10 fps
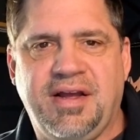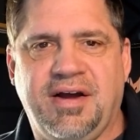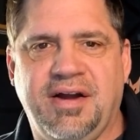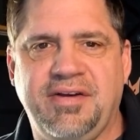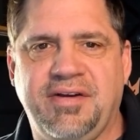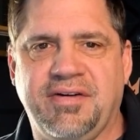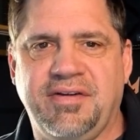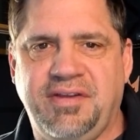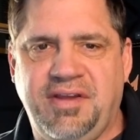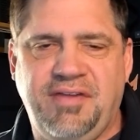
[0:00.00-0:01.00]
on
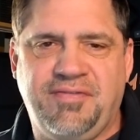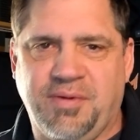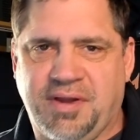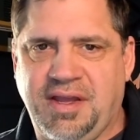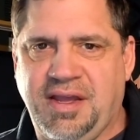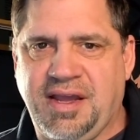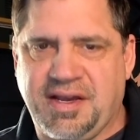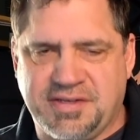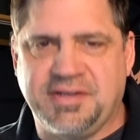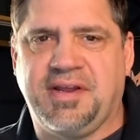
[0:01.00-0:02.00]
your Yi 4K
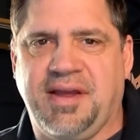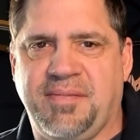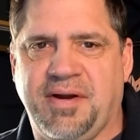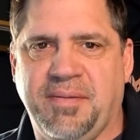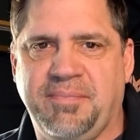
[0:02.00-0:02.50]
action camera.